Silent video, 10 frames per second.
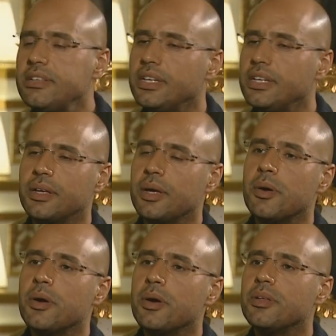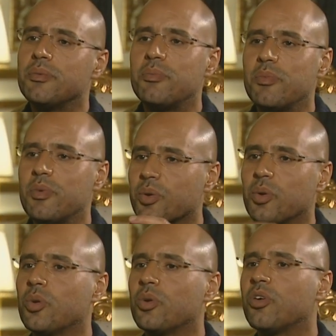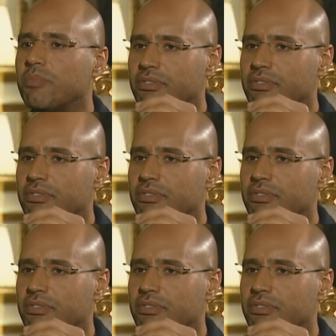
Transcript: I said, the role of my